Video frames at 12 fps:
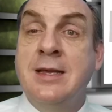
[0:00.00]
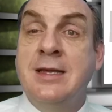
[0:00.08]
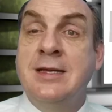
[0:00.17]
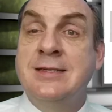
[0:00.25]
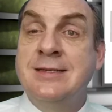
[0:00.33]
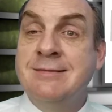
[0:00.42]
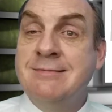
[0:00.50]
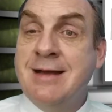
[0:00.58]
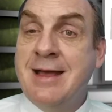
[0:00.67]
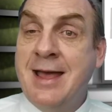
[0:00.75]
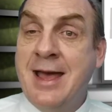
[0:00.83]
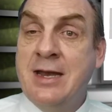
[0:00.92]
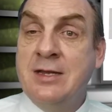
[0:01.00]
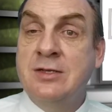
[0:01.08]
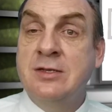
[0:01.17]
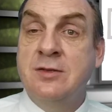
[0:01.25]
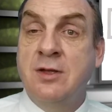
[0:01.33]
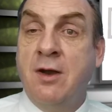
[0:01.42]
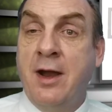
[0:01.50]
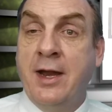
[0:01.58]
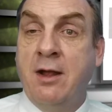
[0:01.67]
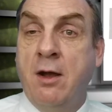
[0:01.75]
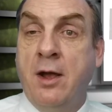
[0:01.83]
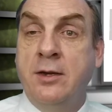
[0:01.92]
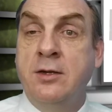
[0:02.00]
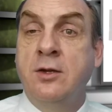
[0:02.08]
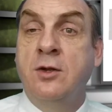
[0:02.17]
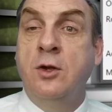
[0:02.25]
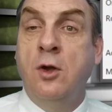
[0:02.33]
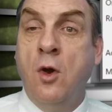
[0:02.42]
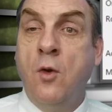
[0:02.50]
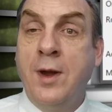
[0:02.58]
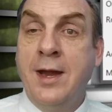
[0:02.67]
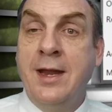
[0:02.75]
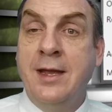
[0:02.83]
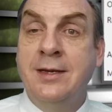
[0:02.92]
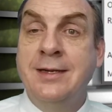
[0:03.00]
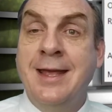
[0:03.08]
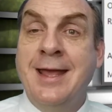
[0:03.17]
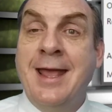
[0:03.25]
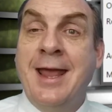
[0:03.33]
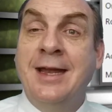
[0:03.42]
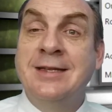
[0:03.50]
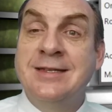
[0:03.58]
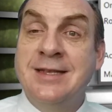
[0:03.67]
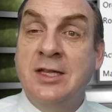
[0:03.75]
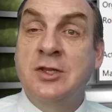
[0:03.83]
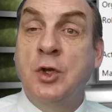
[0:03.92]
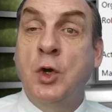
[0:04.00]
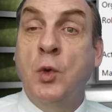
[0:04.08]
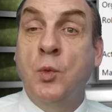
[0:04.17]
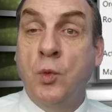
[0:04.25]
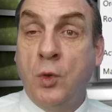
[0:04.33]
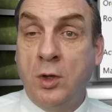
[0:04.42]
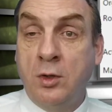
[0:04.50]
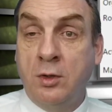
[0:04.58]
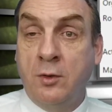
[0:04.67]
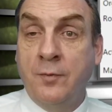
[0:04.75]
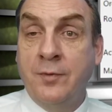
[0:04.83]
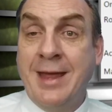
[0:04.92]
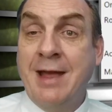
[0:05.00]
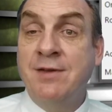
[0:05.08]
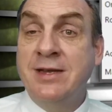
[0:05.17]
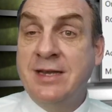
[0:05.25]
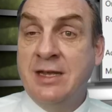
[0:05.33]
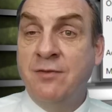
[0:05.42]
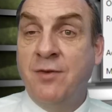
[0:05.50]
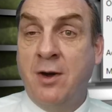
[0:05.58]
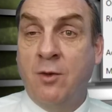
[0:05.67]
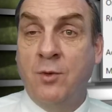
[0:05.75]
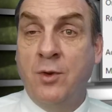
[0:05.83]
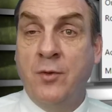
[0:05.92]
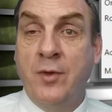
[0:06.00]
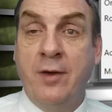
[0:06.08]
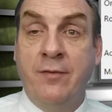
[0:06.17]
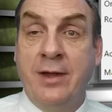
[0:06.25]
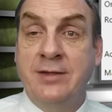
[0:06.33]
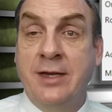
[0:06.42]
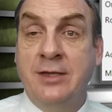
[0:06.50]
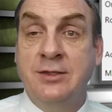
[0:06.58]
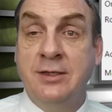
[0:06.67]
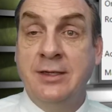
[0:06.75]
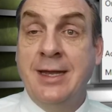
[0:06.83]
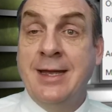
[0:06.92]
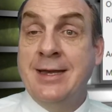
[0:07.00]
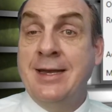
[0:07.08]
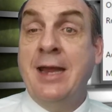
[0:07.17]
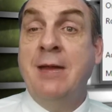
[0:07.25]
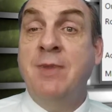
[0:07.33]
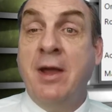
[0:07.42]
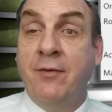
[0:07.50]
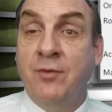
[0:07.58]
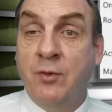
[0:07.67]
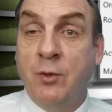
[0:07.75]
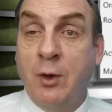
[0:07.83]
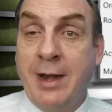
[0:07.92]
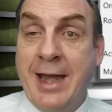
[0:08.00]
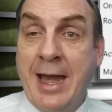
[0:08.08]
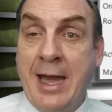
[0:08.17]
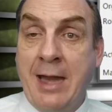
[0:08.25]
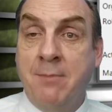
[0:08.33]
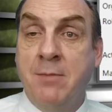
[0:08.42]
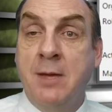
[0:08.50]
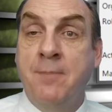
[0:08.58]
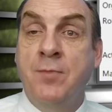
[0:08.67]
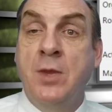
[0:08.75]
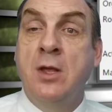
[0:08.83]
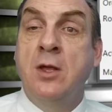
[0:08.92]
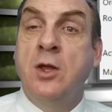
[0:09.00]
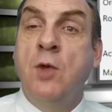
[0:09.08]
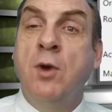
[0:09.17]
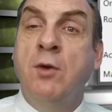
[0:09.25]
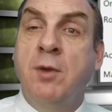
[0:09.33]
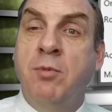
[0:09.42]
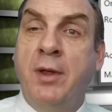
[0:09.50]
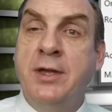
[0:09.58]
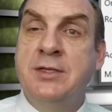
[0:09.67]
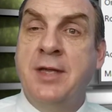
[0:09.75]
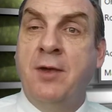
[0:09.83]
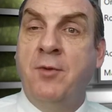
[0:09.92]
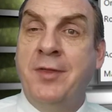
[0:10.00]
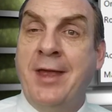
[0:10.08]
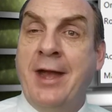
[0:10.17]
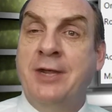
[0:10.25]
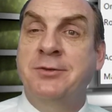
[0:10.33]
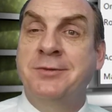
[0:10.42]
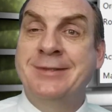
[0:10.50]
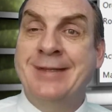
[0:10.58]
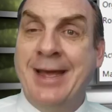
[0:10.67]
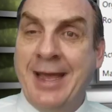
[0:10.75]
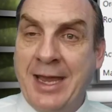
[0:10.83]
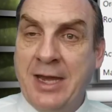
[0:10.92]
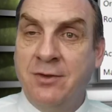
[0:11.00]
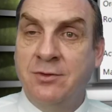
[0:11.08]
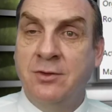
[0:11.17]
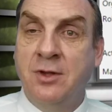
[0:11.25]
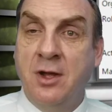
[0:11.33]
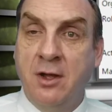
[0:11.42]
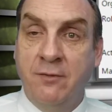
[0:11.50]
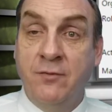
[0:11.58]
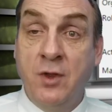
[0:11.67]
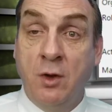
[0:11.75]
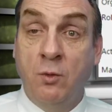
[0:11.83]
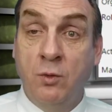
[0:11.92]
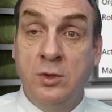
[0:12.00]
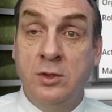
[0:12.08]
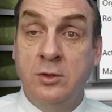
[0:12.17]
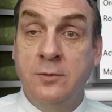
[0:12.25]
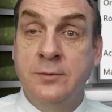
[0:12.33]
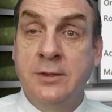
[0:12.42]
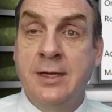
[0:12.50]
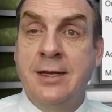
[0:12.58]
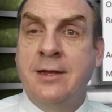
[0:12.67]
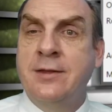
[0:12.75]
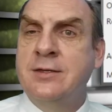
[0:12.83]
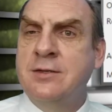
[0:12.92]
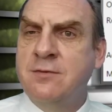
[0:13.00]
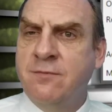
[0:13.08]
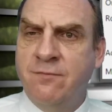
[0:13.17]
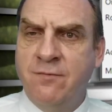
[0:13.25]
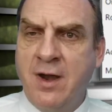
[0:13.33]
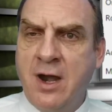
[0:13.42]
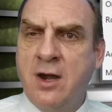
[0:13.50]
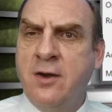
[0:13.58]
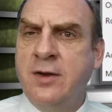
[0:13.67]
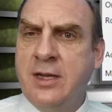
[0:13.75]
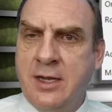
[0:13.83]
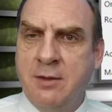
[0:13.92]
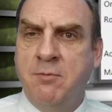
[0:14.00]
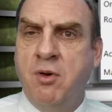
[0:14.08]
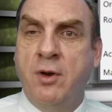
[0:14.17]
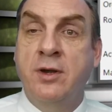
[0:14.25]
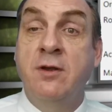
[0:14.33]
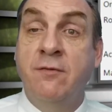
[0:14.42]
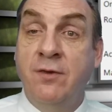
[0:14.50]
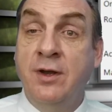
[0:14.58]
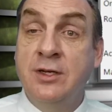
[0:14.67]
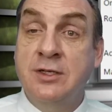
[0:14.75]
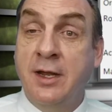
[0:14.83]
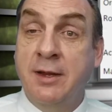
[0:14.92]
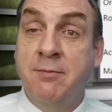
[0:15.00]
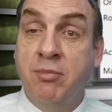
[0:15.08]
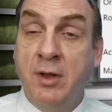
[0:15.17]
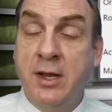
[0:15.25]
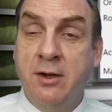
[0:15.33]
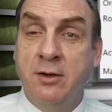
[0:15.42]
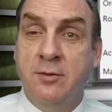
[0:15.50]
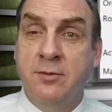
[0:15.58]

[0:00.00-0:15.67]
is to edit their icon, go in, and set their role. They have a default role there that's actually named after their name. You want to replace that with the actual title of their role. This is very important to Finish Line Planner